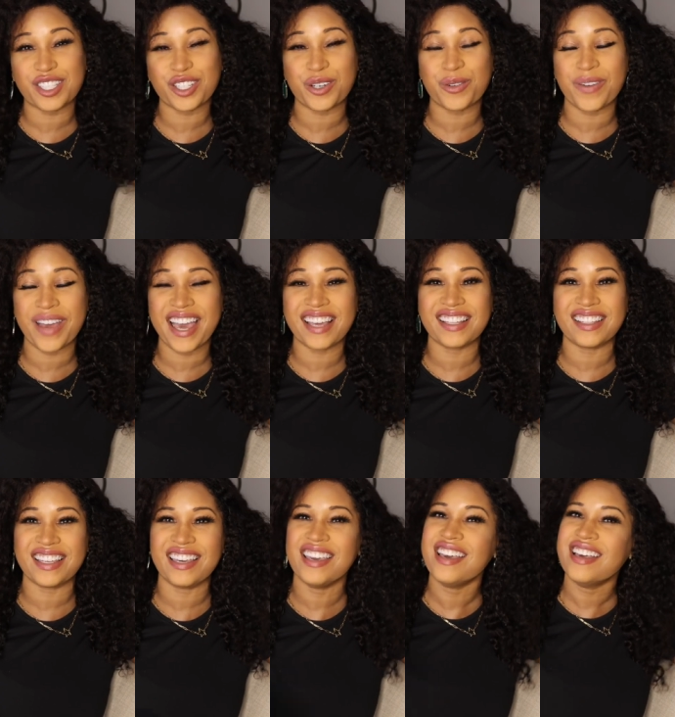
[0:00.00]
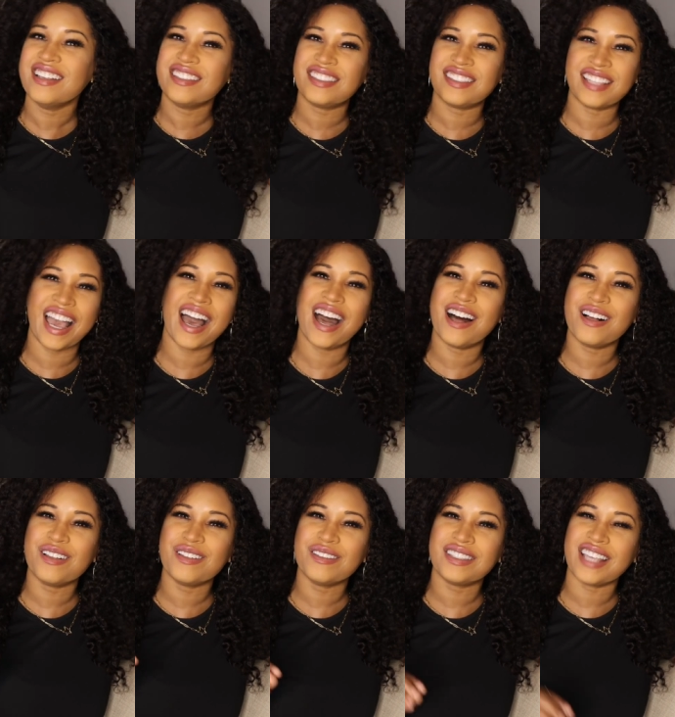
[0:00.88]
Correctly,
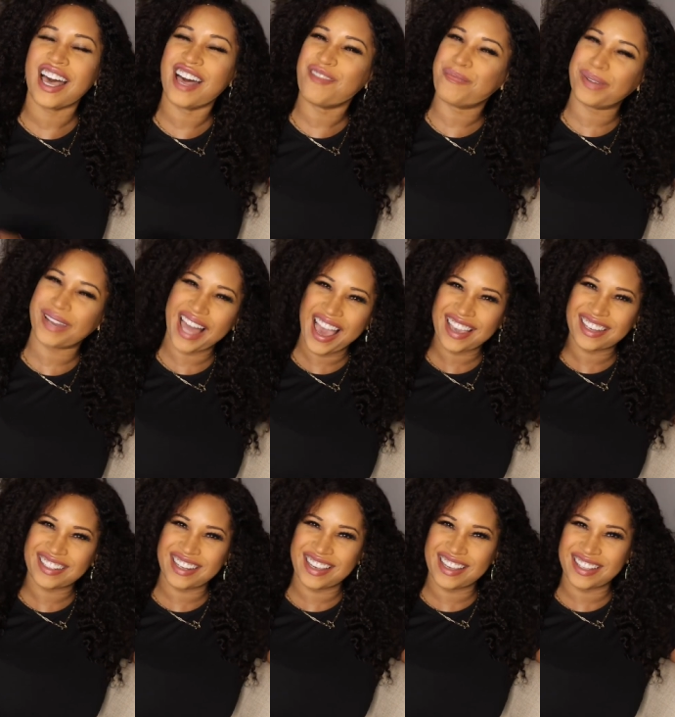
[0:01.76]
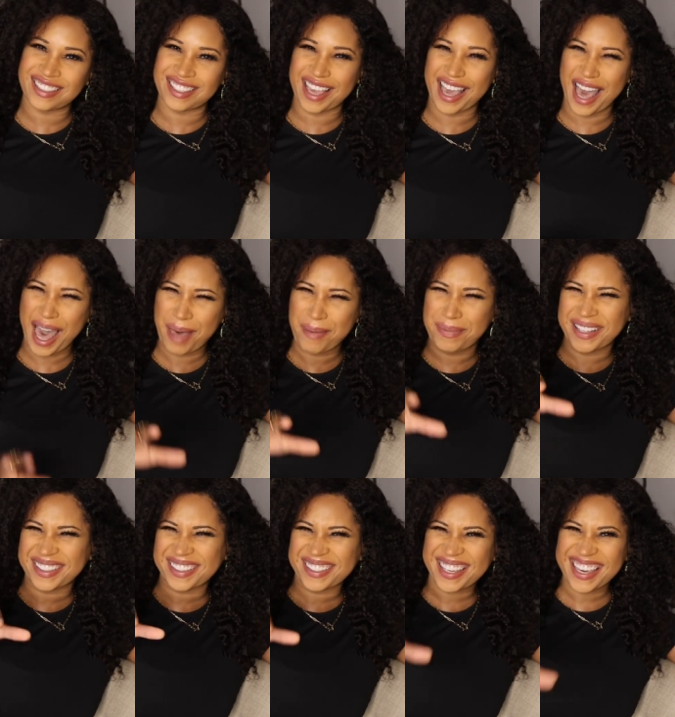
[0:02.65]
Sounds of Blackness, I
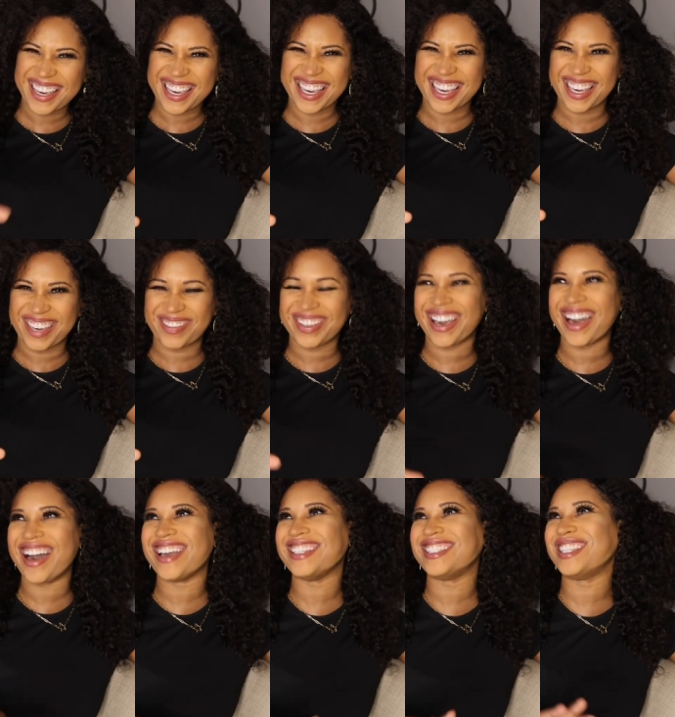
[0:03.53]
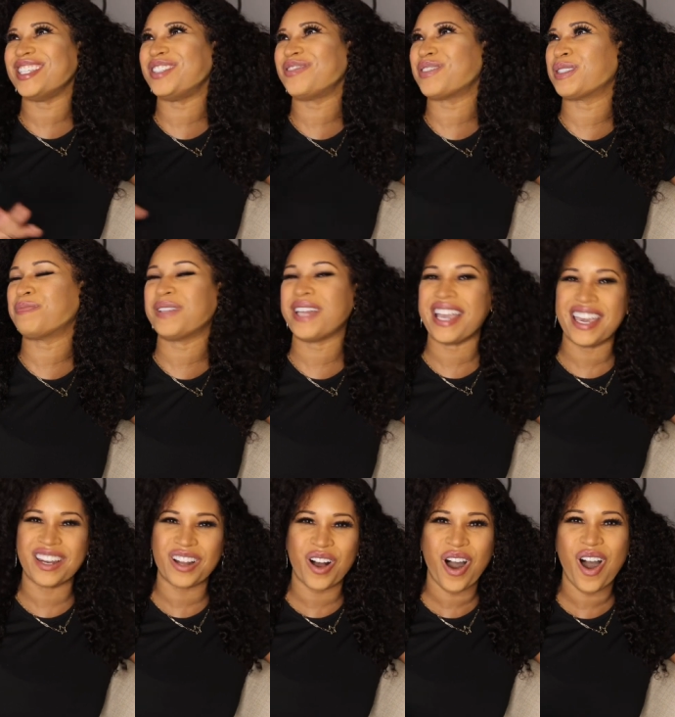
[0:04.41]
believe. Guys, this was
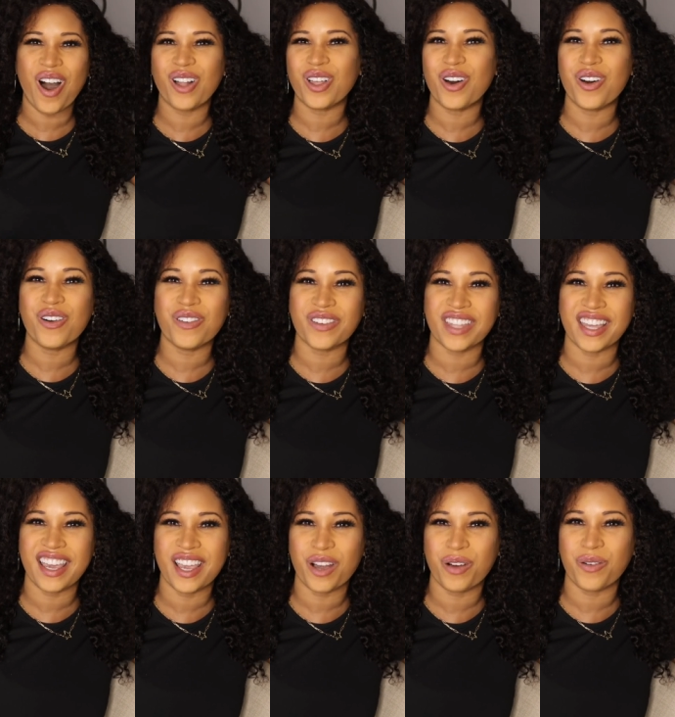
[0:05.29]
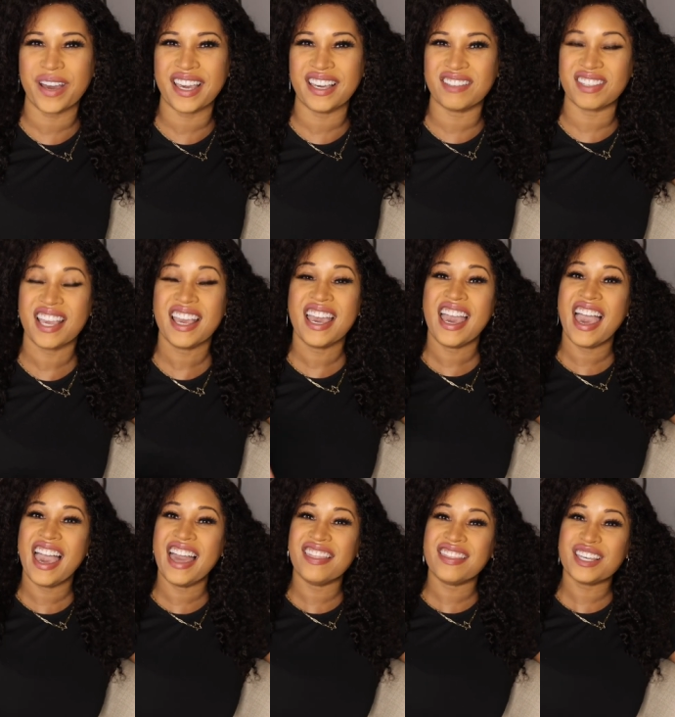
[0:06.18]
playing all over the airwaves,
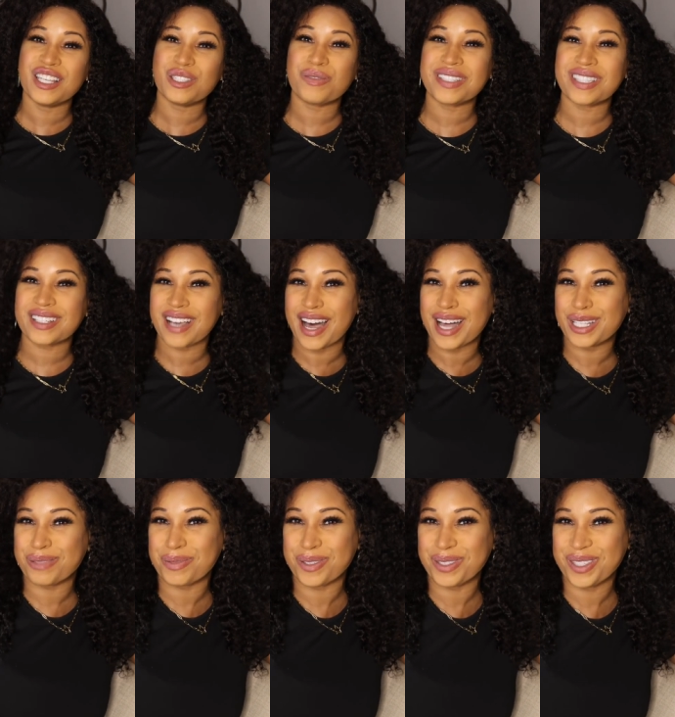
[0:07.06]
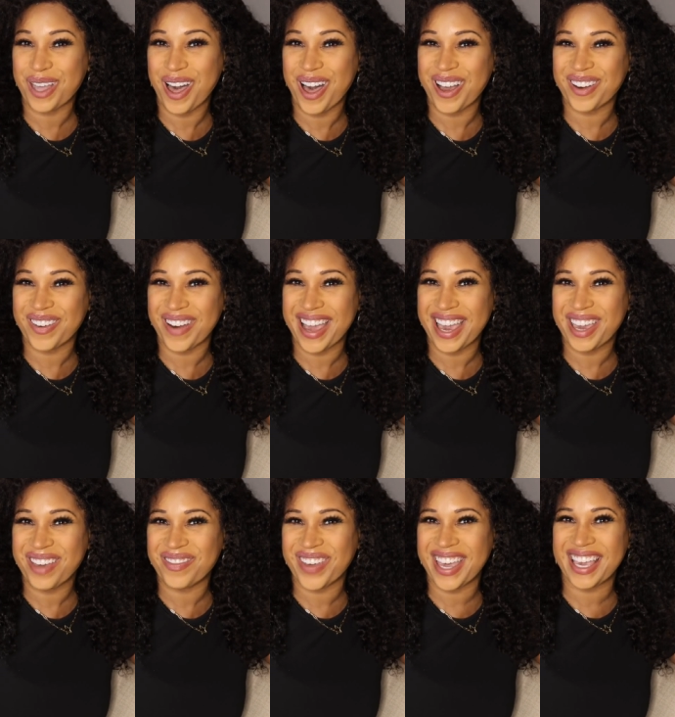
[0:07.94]
and this was a gospel song,
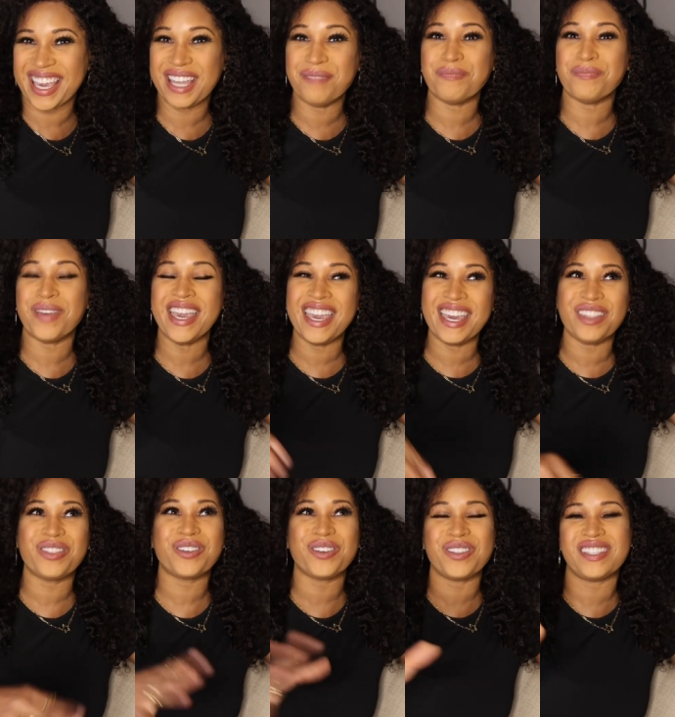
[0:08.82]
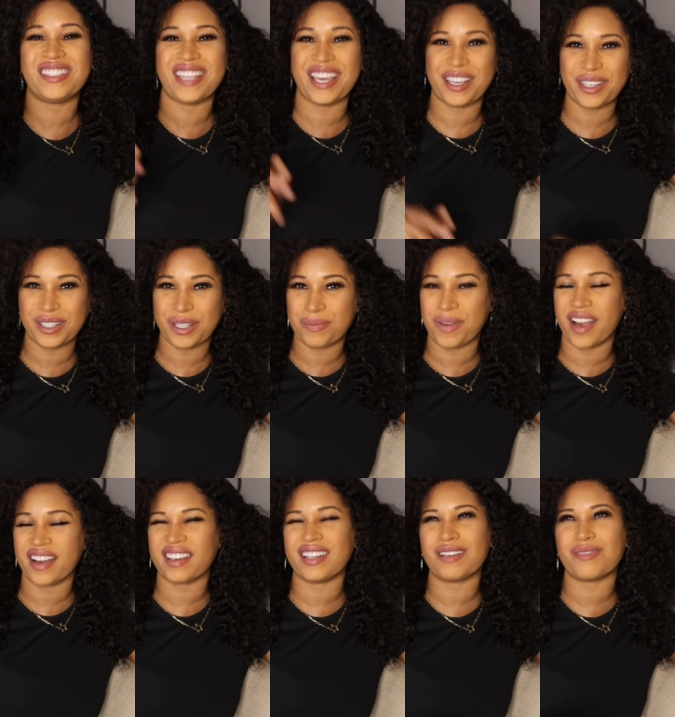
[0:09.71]
right? But it hit through the secular
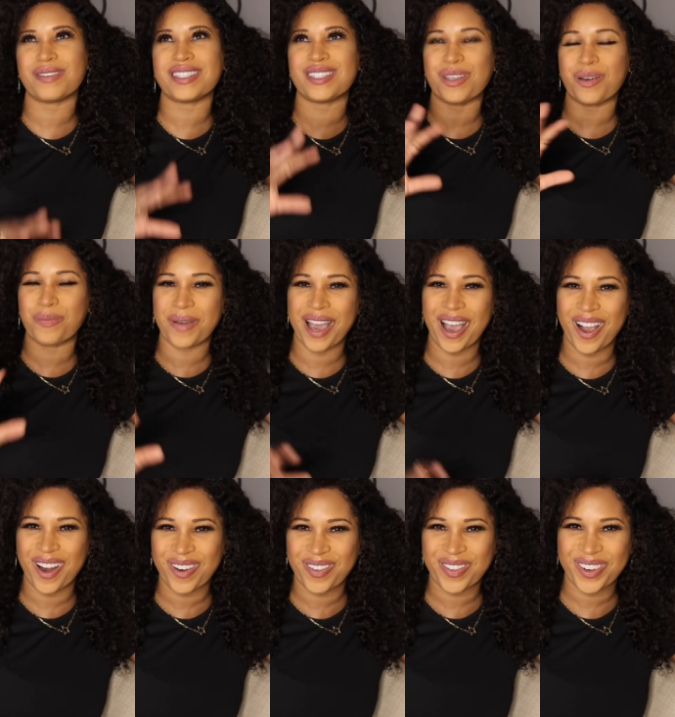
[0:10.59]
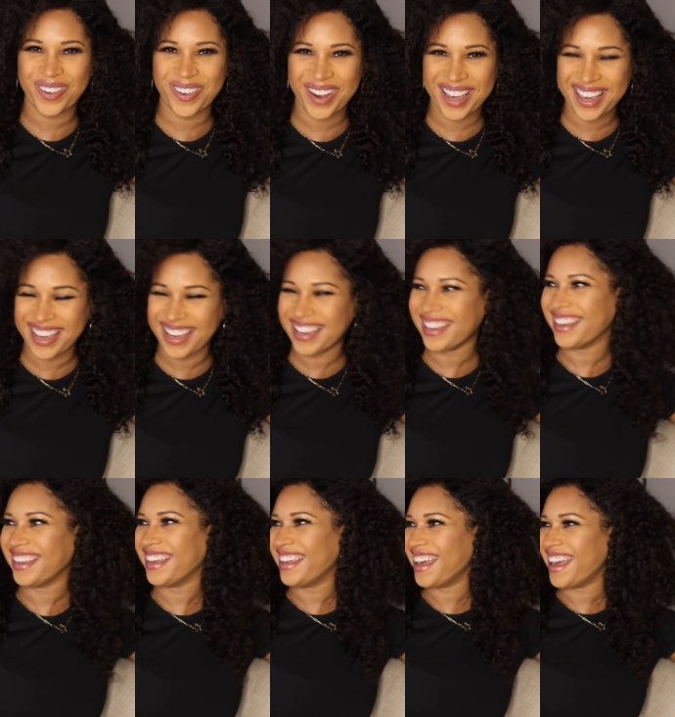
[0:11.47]
market. It was so powerful, right?
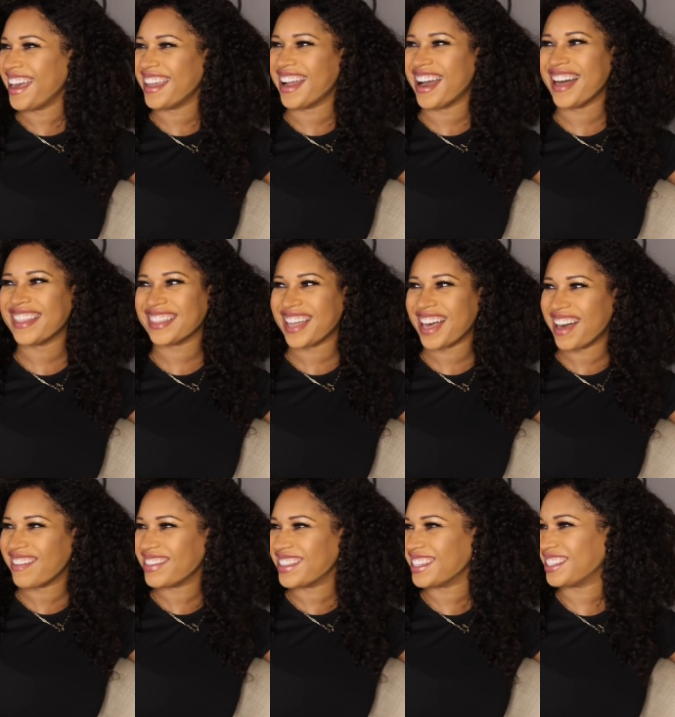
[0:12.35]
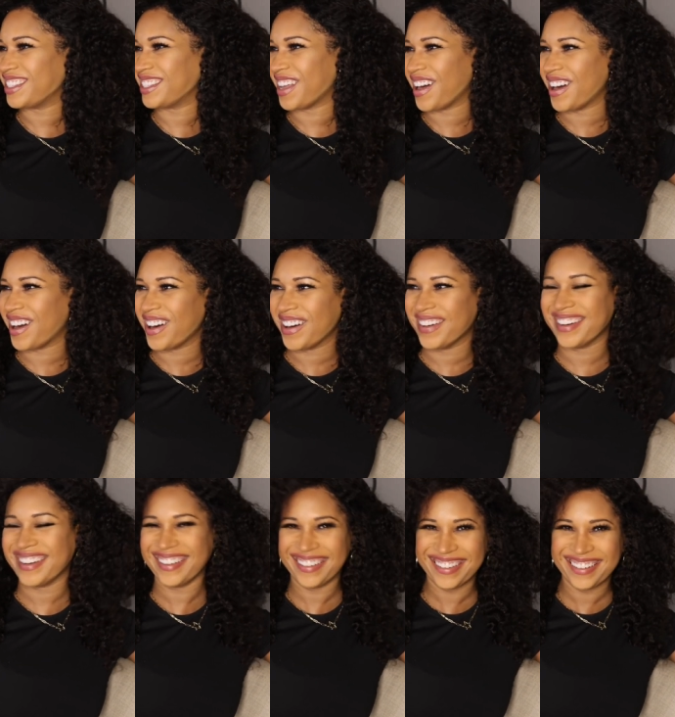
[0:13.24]
And I love this
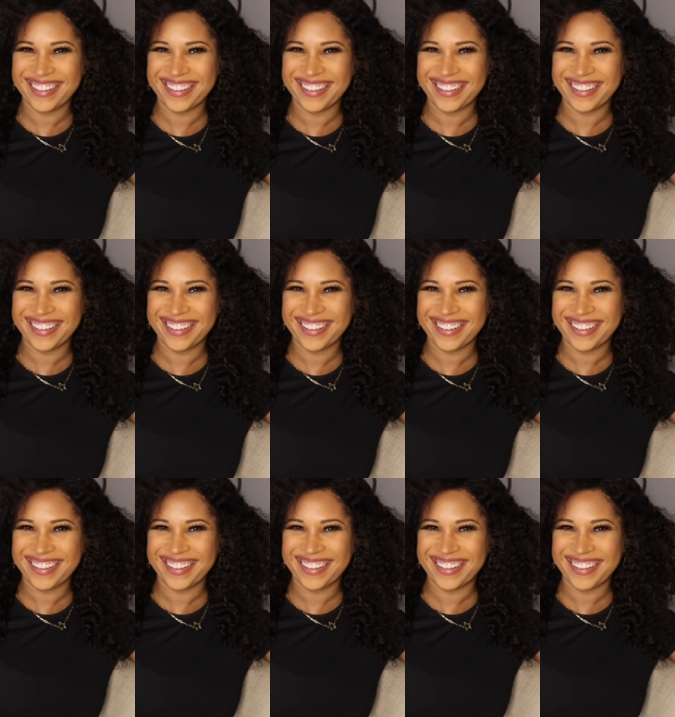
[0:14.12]
song.